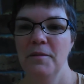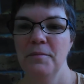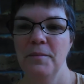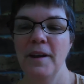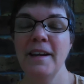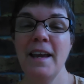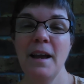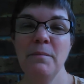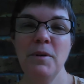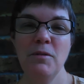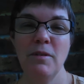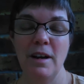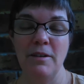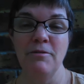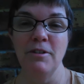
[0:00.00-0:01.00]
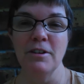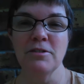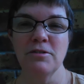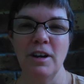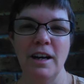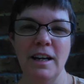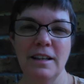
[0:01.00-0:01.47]
It can be really
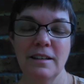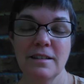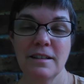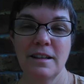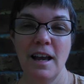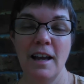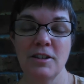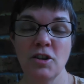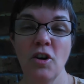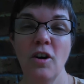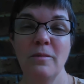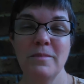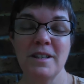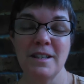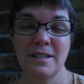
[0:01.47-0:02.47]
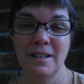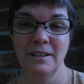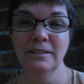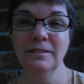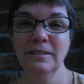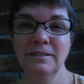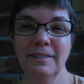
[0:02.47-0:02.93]
frustrating at times
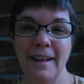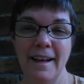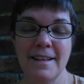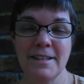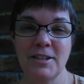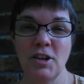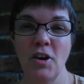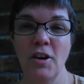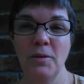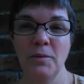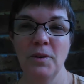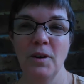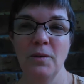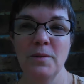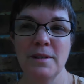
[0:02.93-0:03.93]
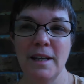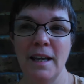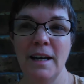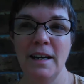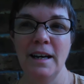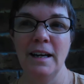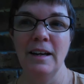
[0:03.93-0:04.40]
still. Last night when I was
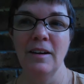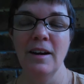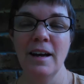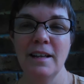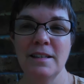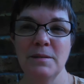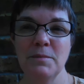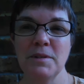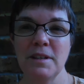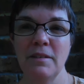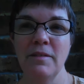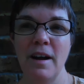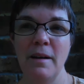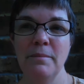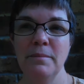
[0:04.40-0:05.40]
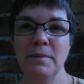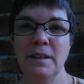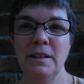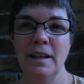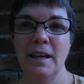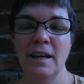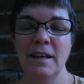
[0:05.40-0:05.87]
editing, I had some stuff happen
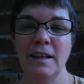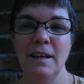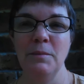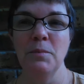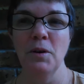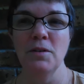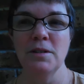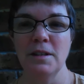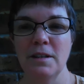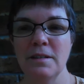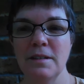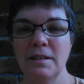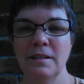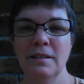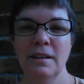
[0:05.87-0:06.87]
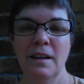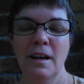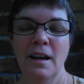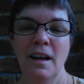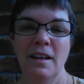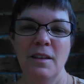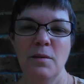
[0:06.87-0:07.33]
in the editing process, and
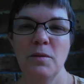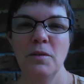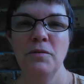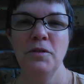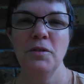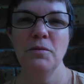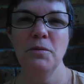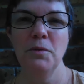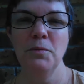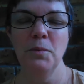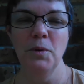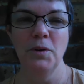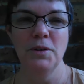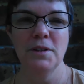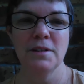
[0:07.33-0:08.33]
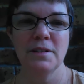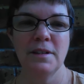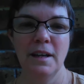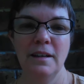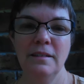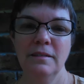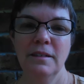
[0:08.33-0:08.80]
there were a few rude words said.